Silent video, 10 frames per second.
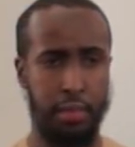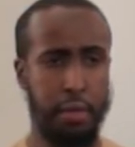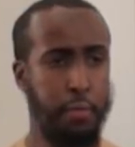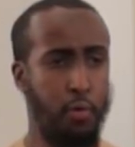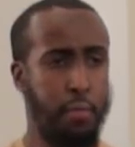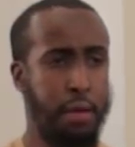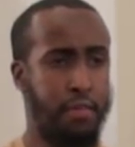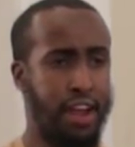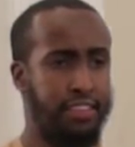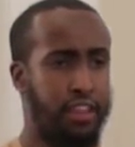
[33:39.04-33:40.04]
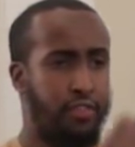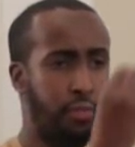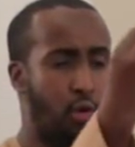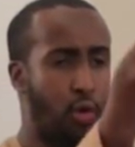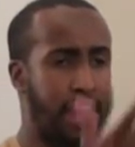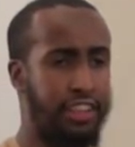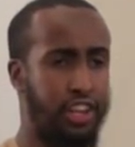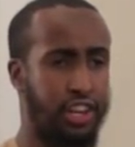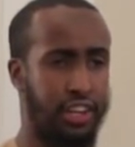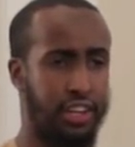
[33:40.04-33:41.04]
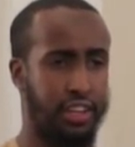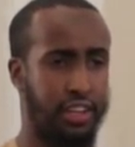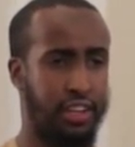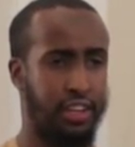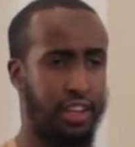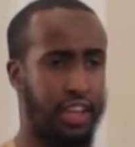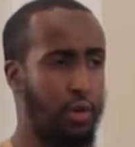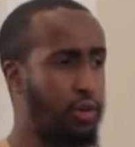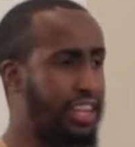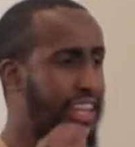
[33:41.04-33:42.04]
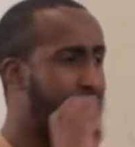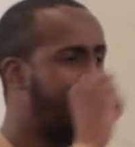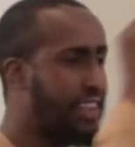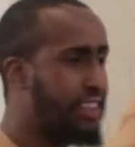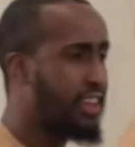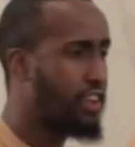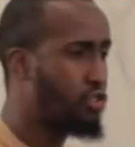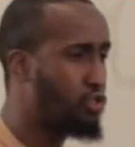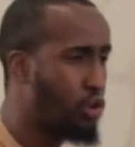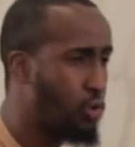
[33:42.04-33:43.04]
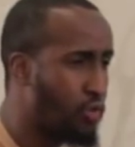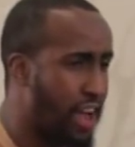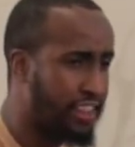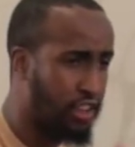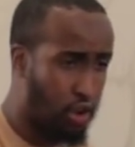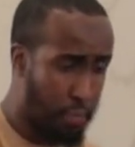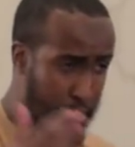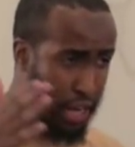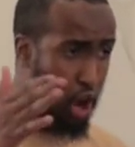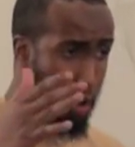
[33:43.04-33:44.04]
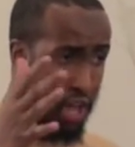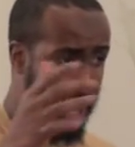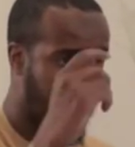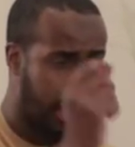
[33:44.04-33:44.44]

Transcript: People were memorizing it from the Quran teacher. He would dictate it, the student would write it on a big lawh.